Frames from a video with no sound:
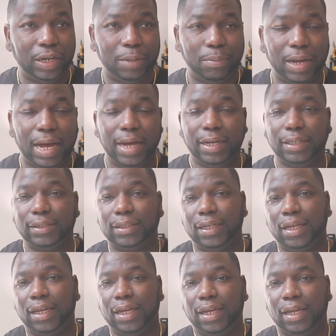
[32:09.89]
their bodies,
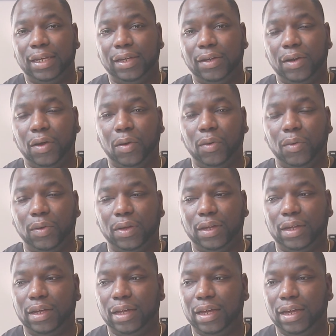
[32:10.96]

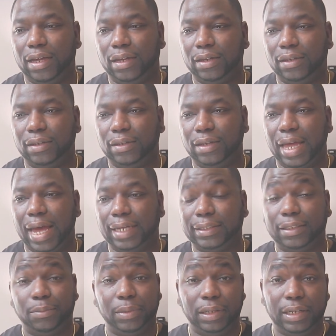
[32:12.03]
and
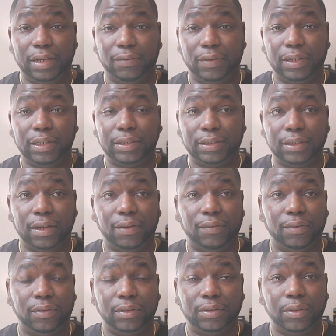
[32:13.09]
actually believe in this
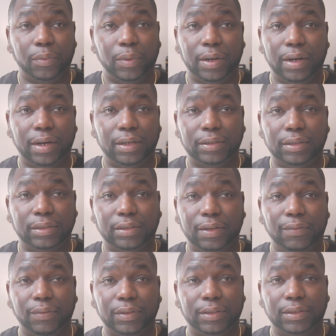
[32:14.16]
stuff, to where the
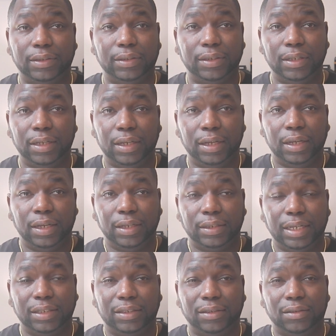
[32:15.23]
stuff
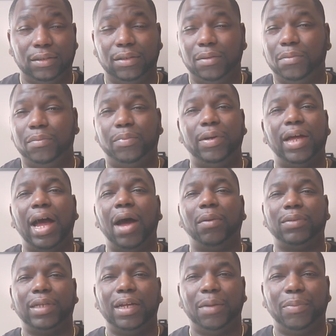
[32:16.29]
that's put
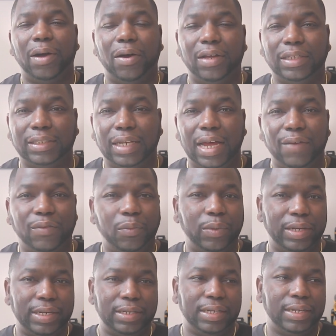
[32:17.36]
out there about his life and
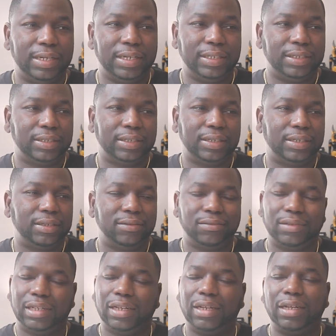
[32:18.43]
what he did is
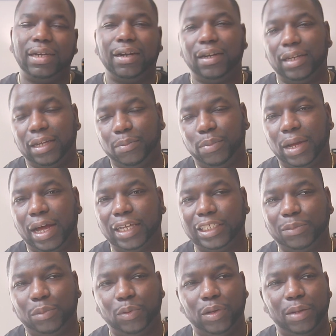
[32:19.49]
clearly
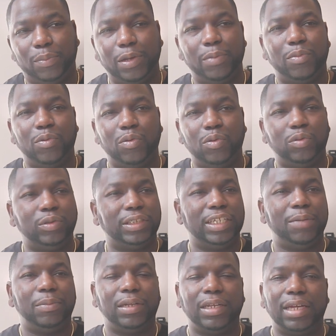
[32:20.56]
impossible. And people who
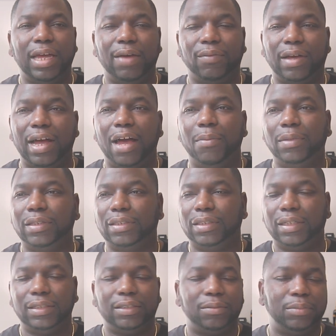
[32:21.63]
seemingly have common
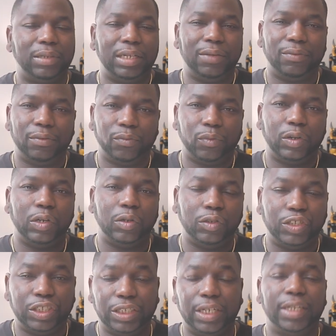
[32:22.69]
sense and believe in real
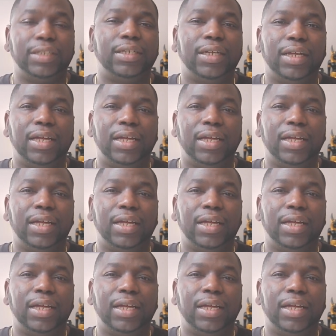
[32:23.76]
shit